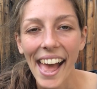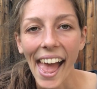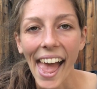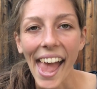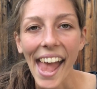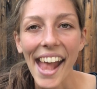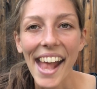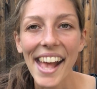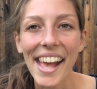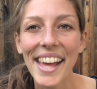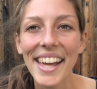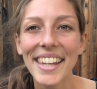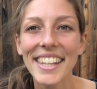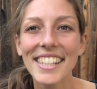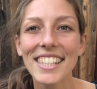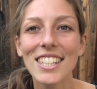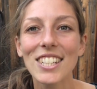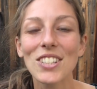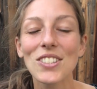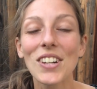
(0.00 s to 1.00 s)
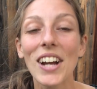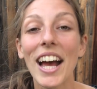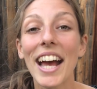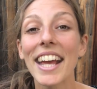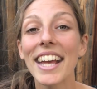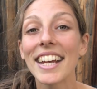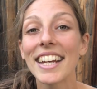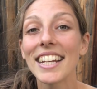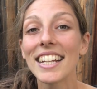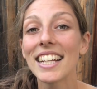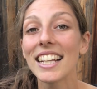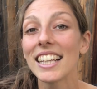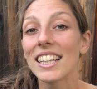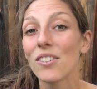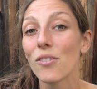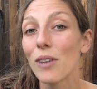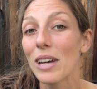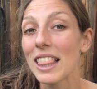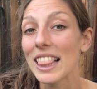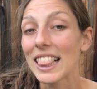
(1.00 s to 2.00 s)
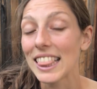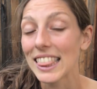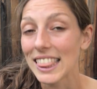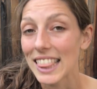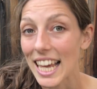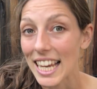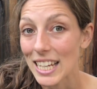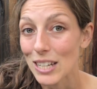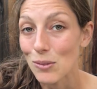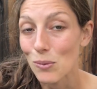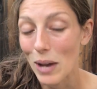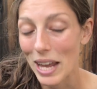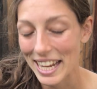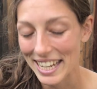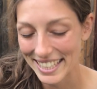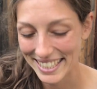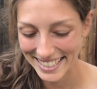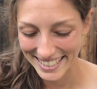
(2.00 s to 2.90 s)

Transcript: And try it with lightweight.